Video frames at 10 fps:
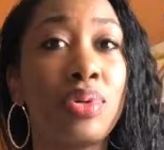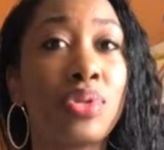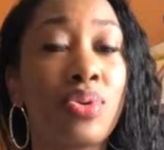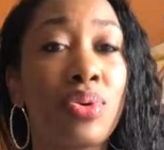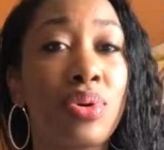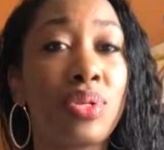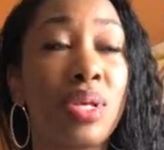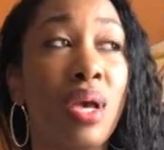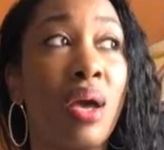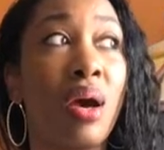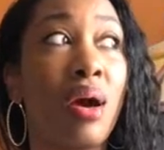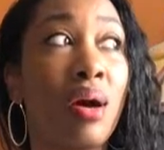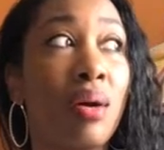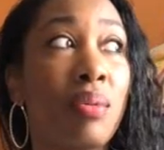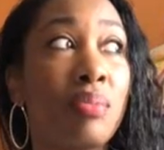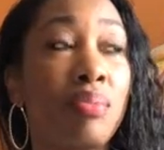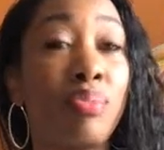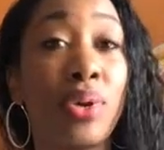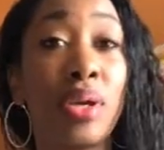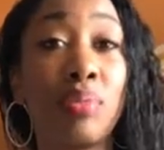bookstores,
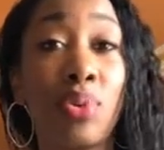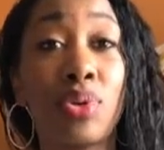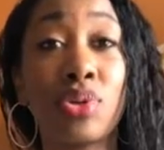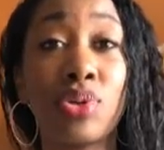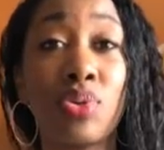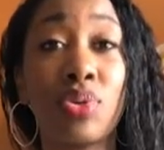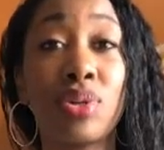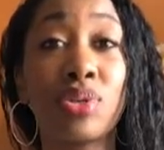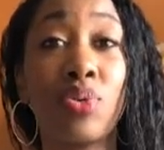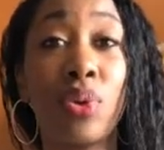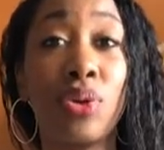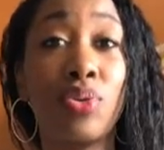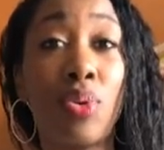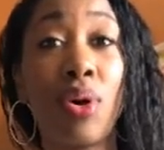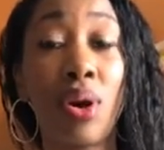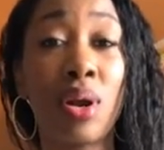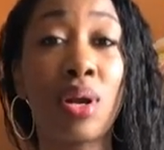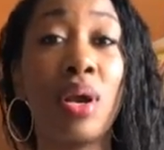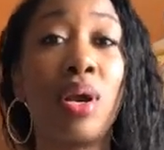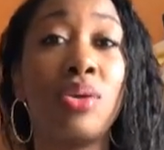brick and mortar stores. Where you
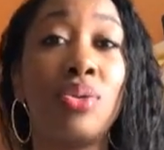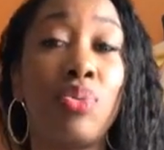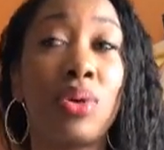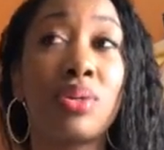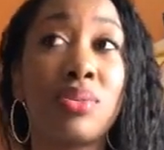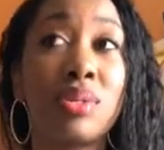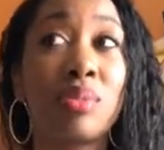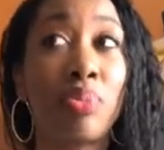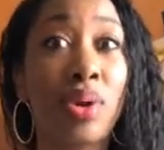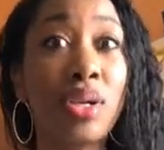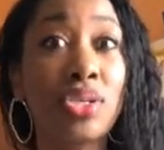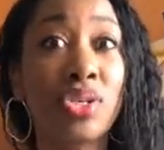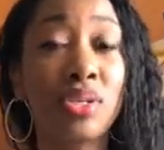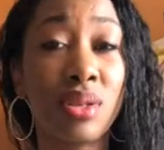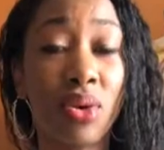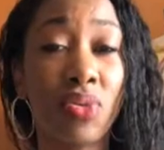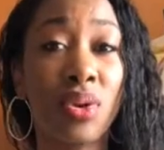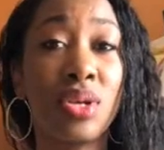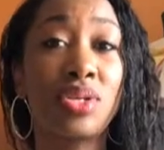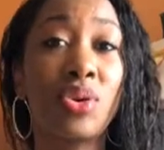are, you want to spread yourself.
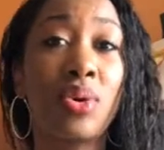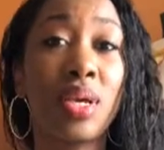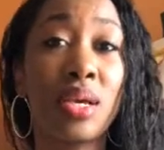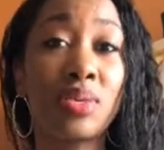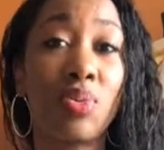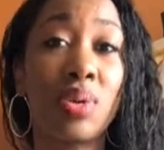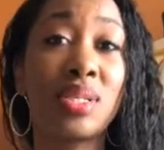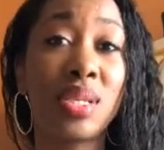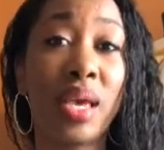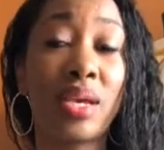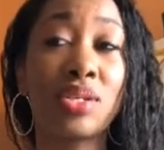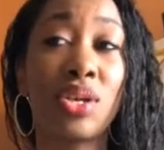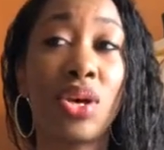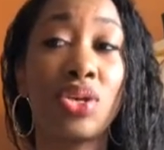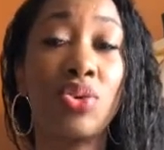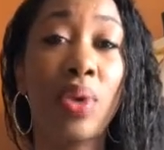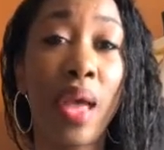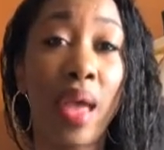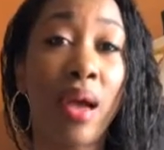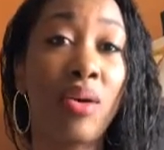So in case one tanks, you
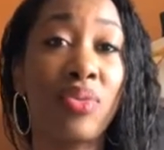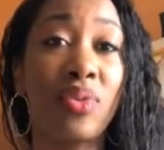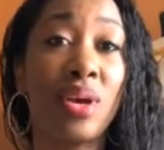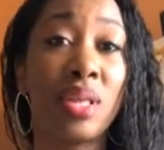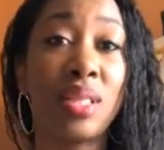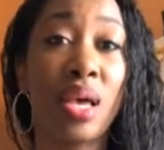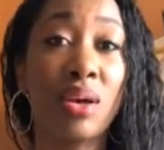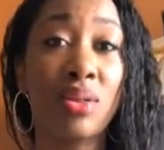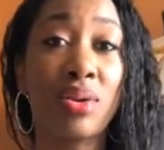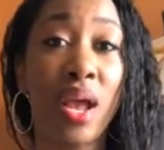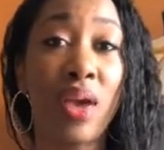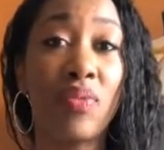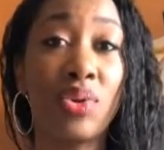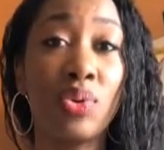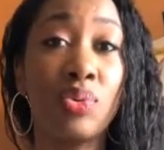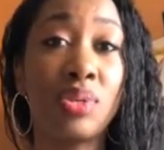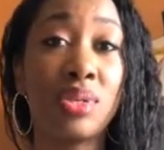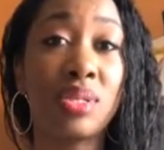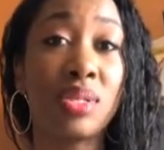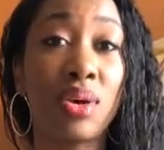have that other avenue
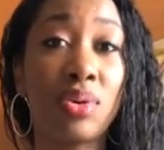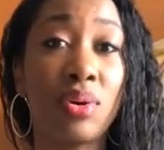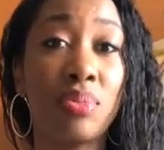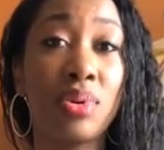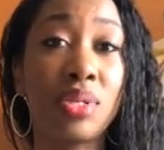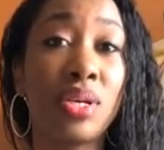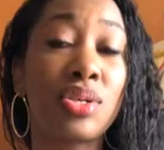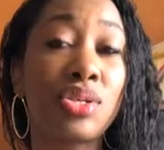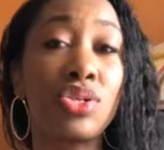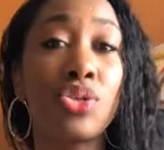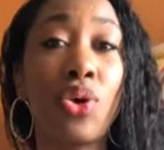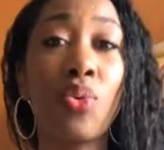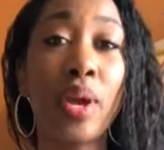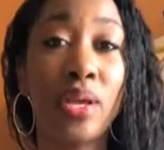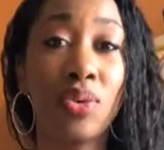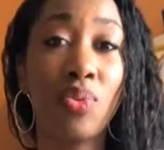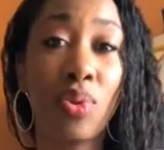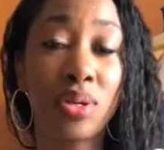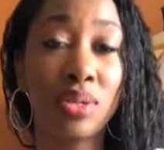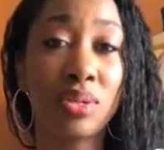to sell your books. There's no way you
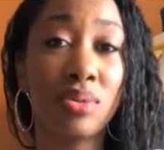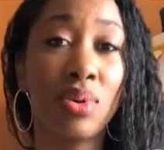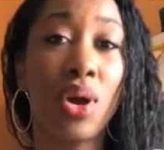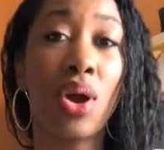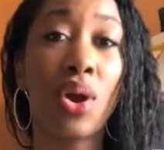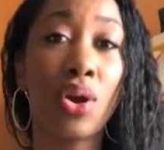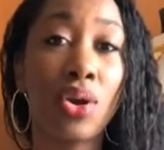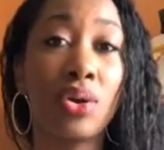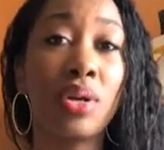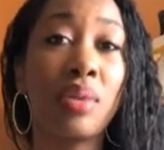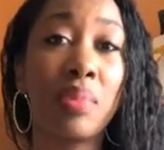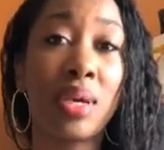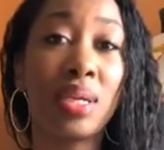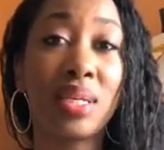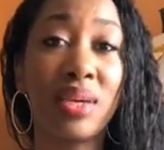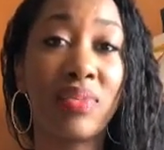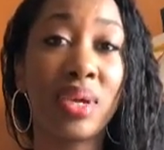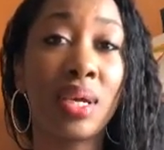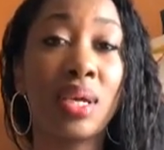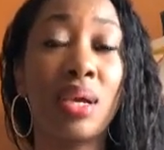want to earn and make a
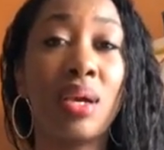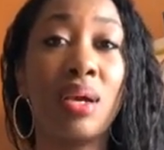living